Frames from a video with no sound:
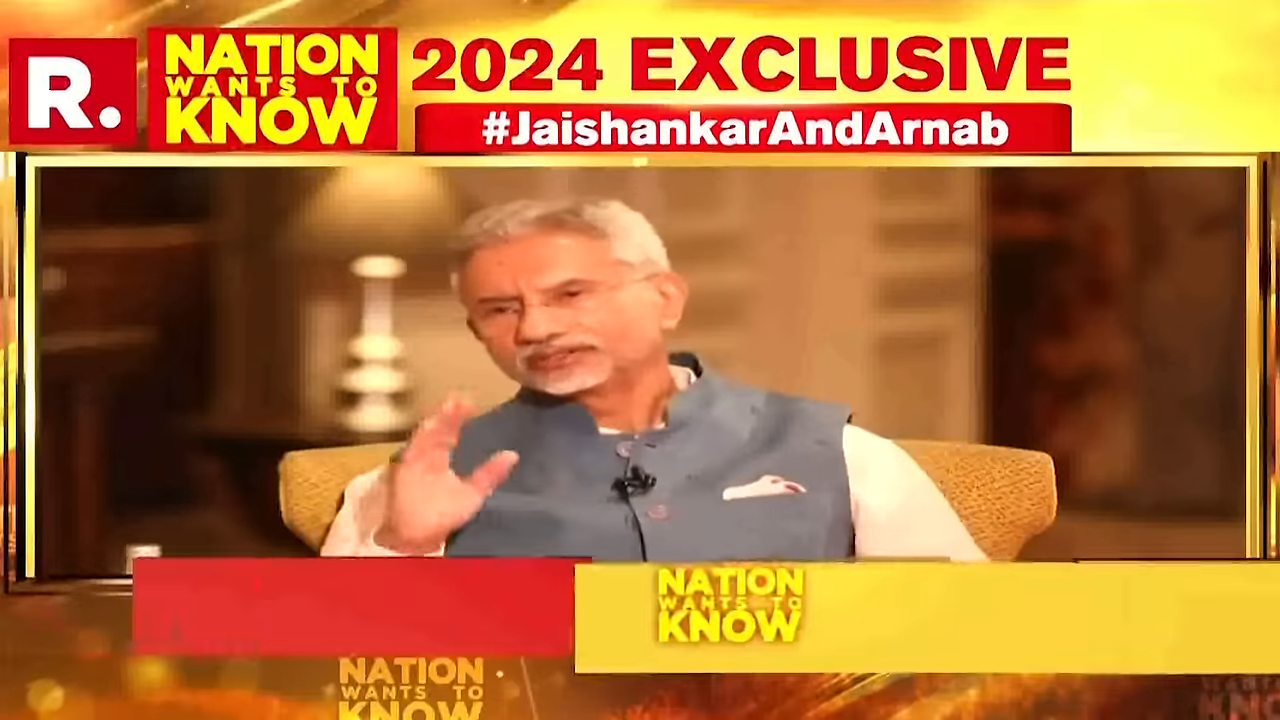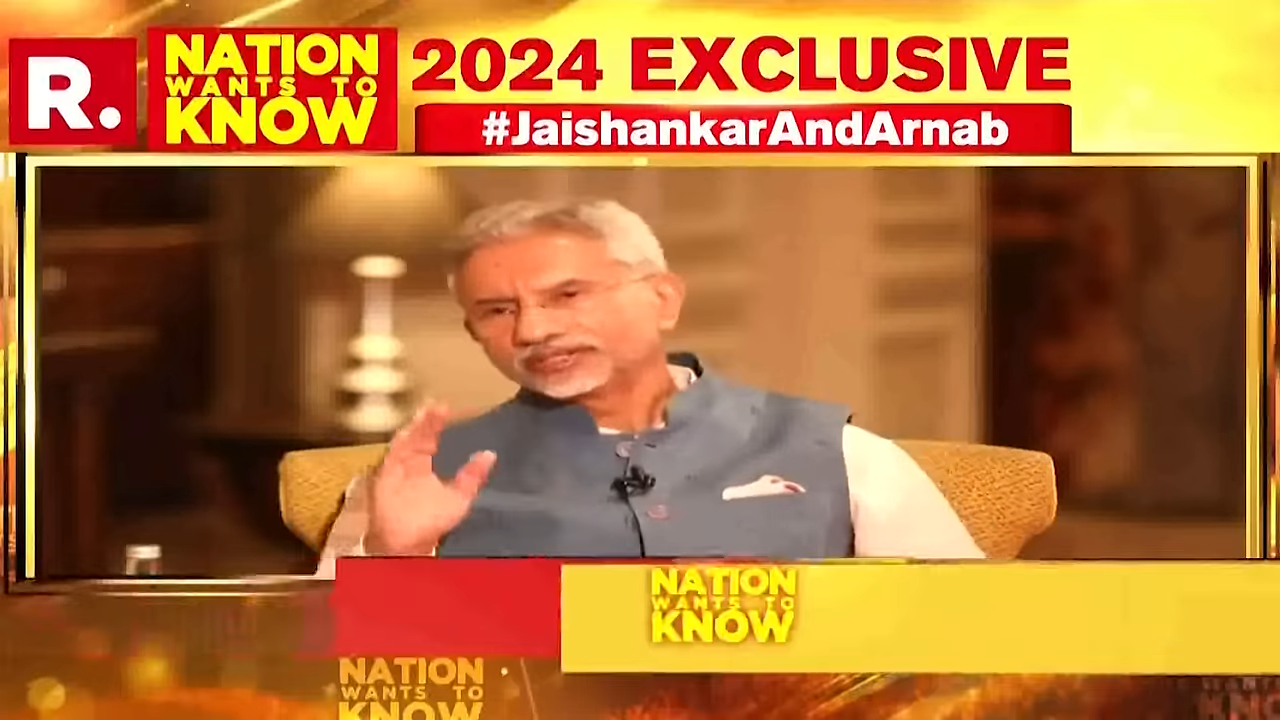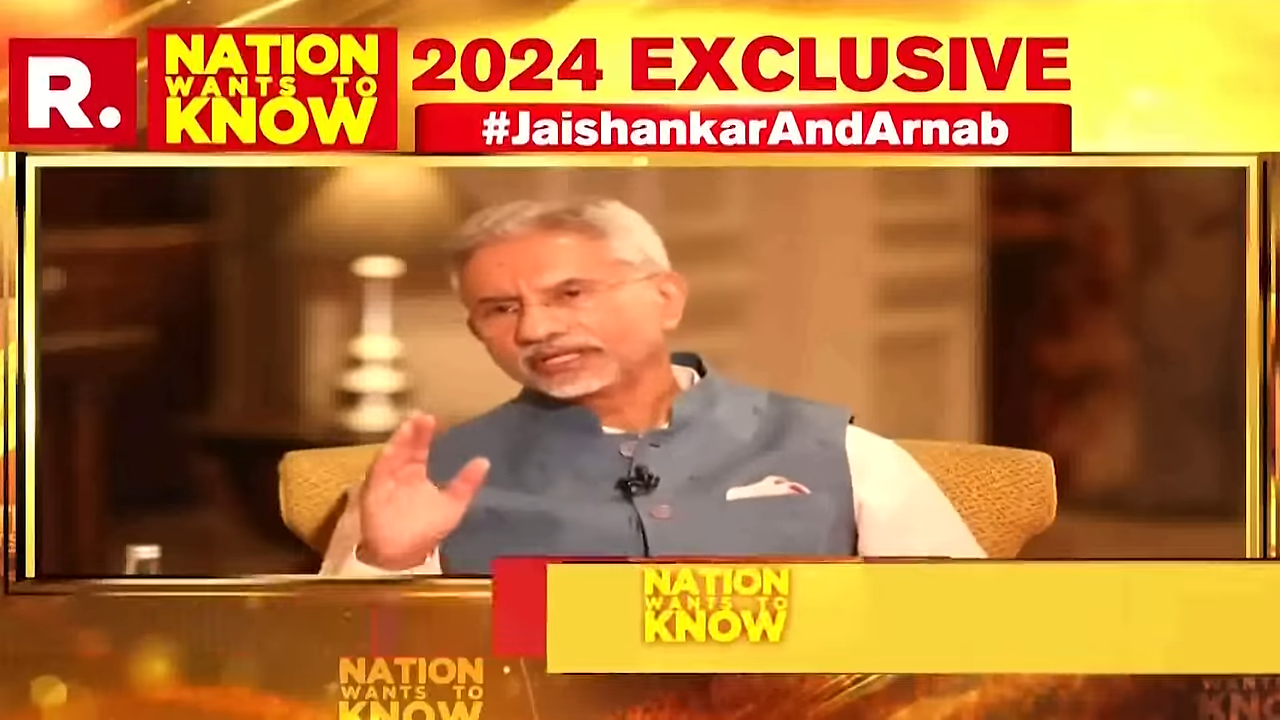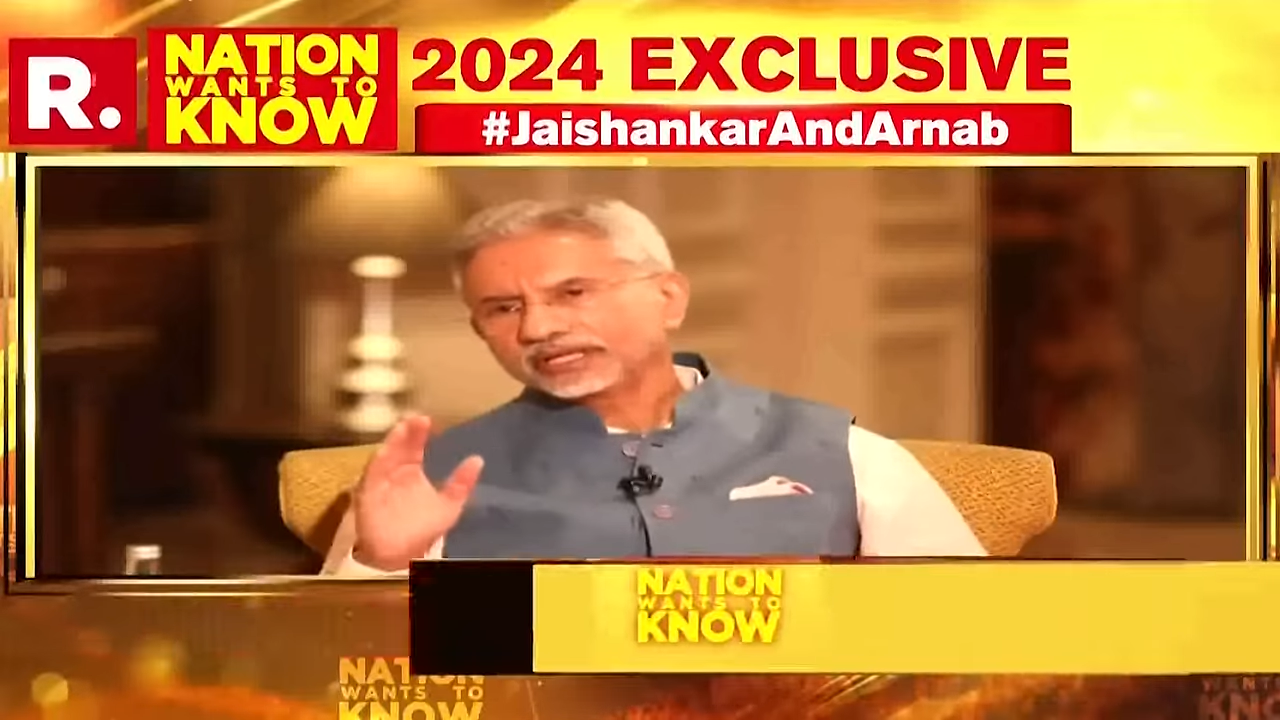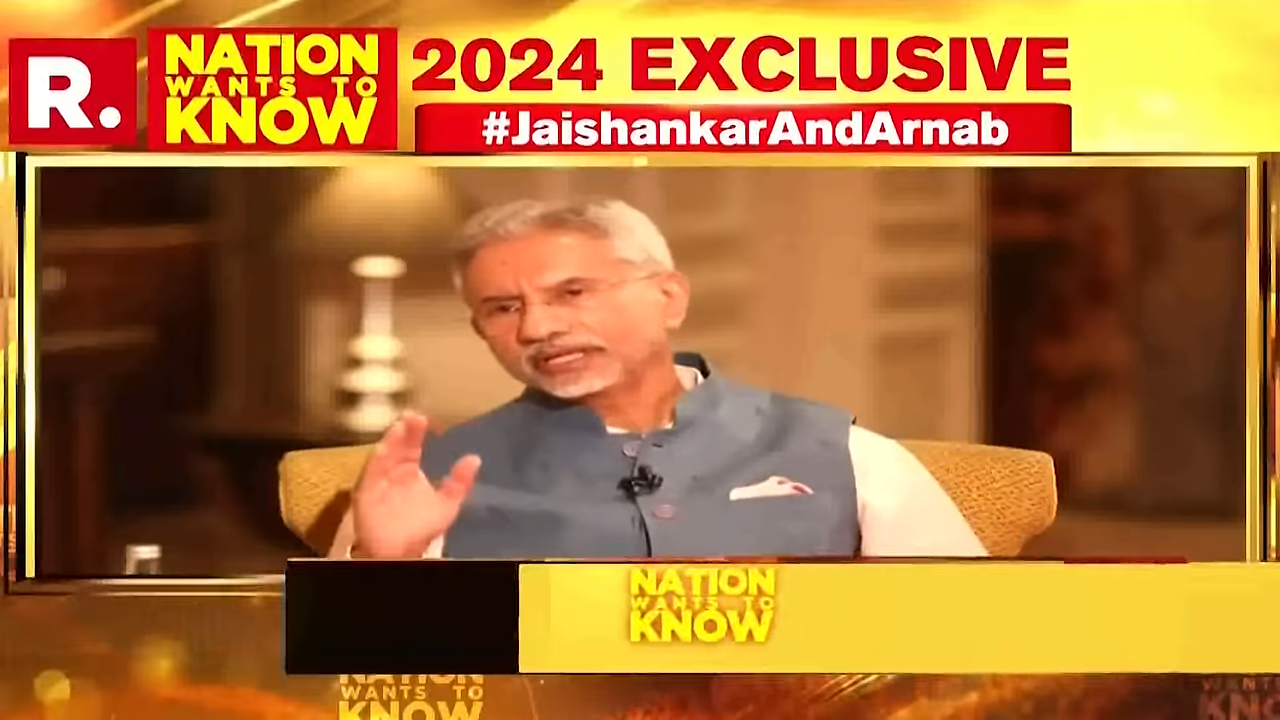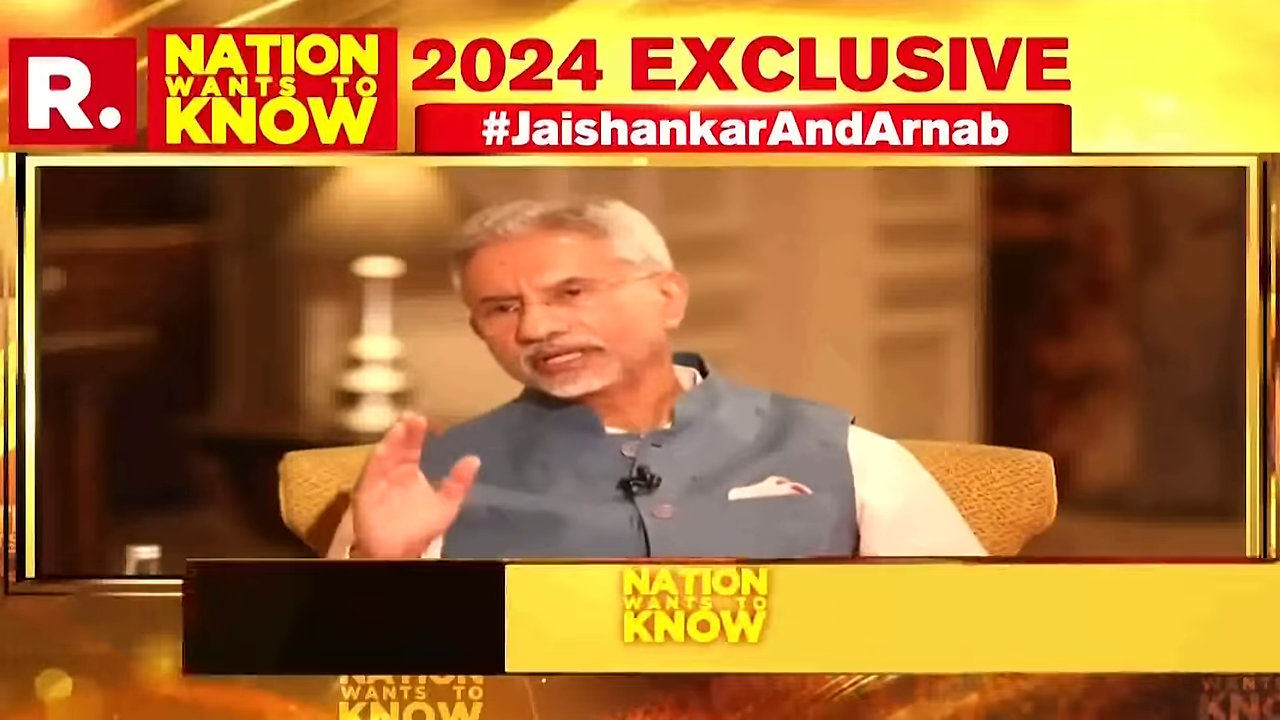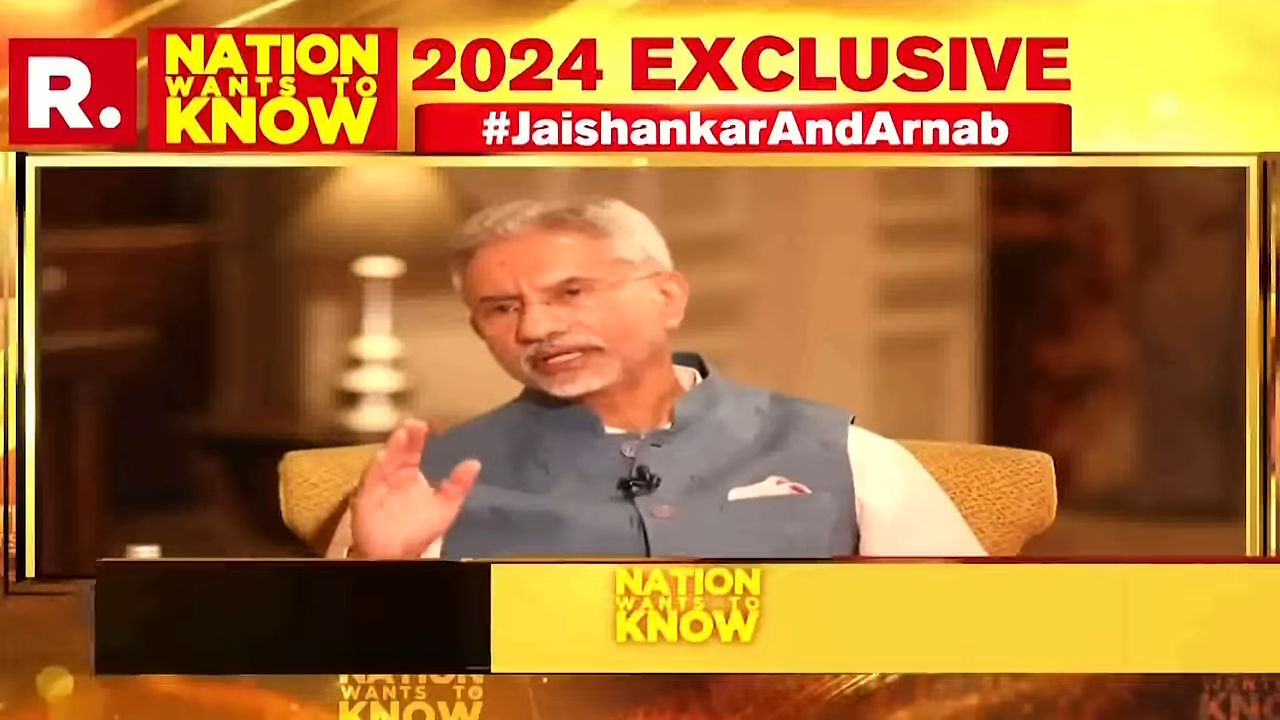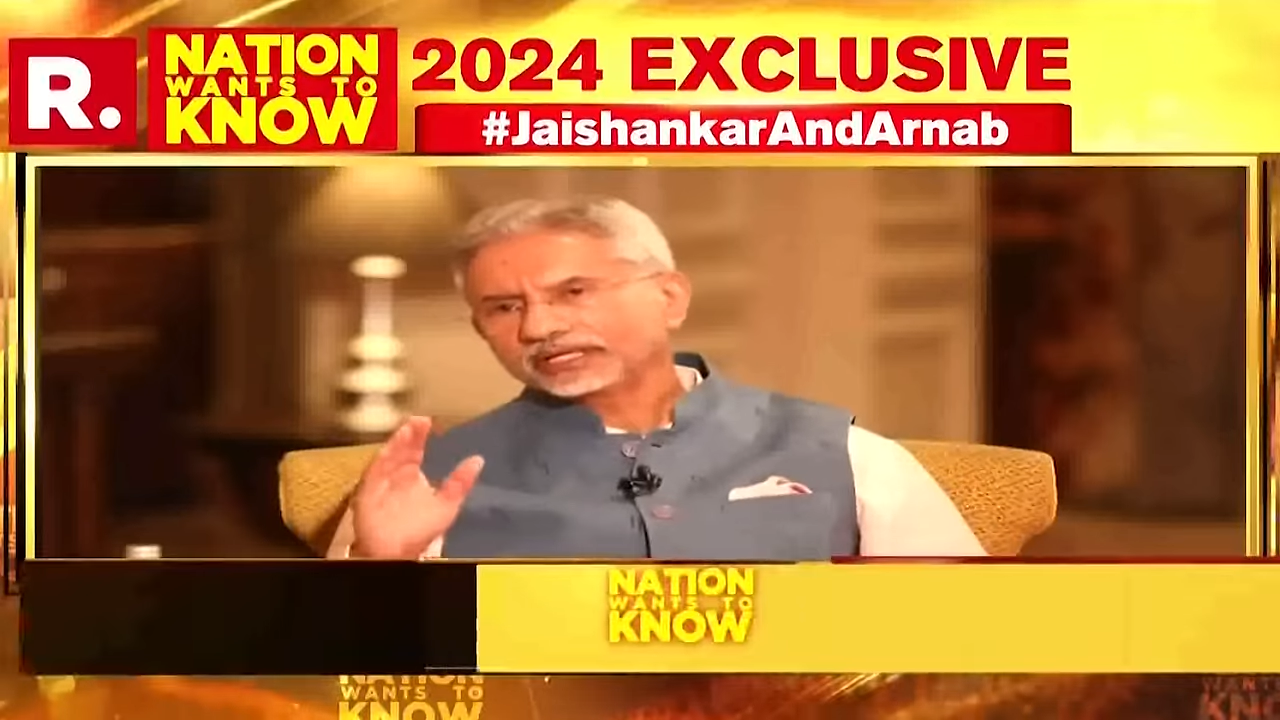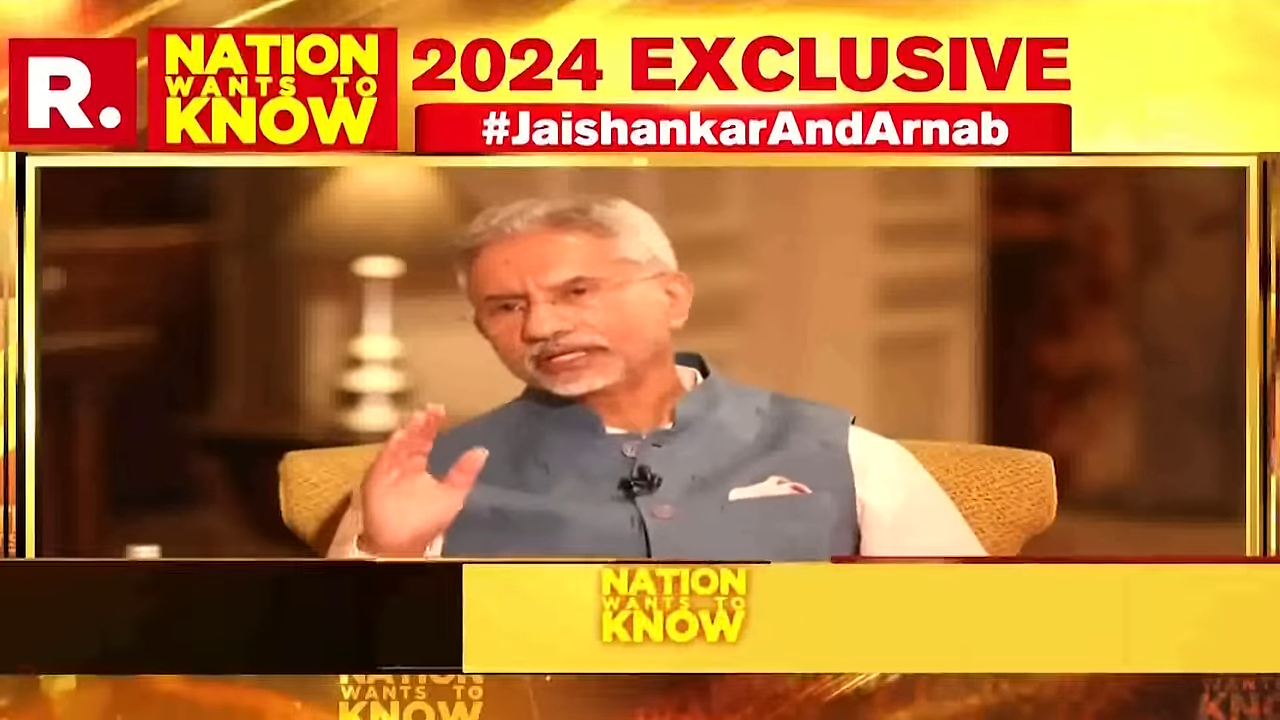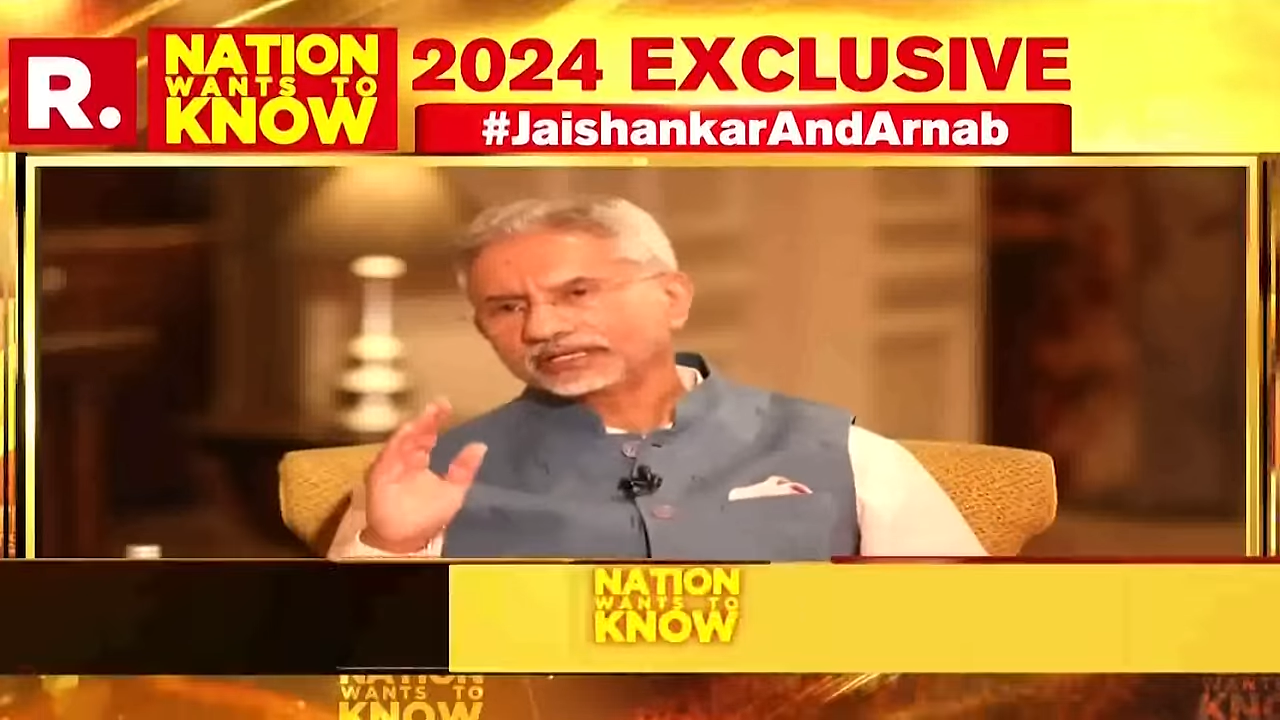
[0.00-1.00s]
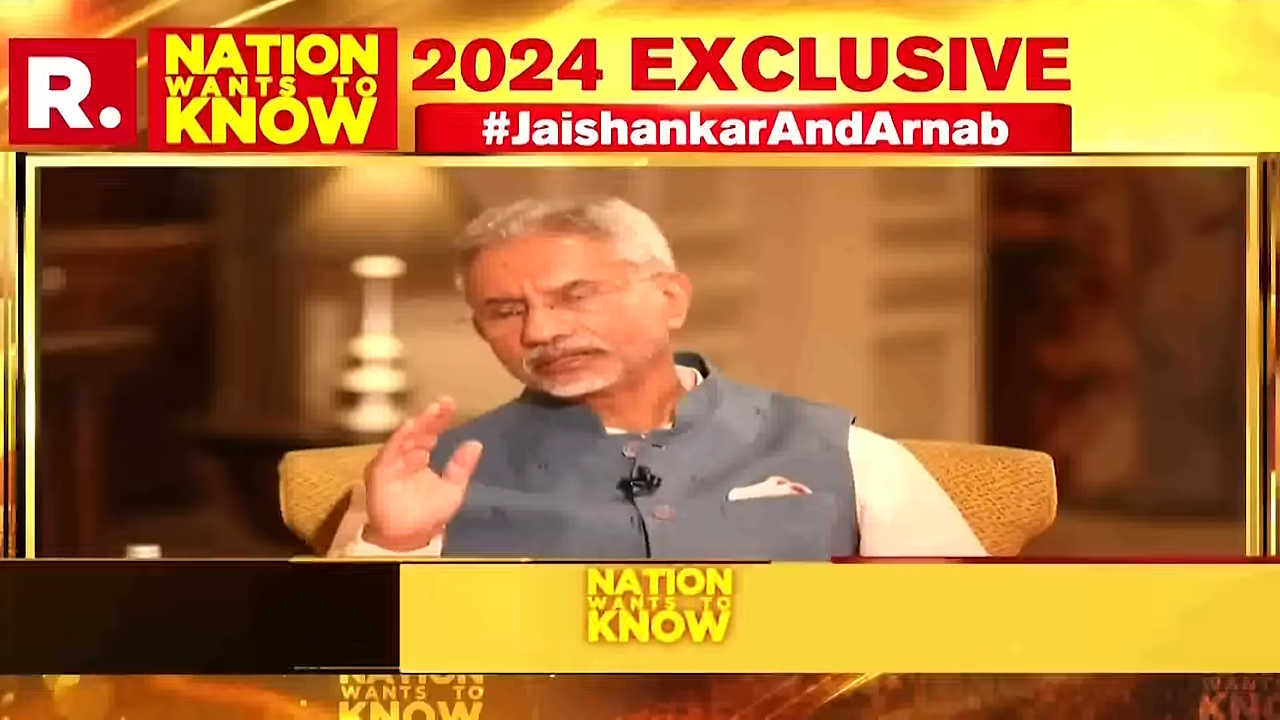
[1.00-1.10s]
CAA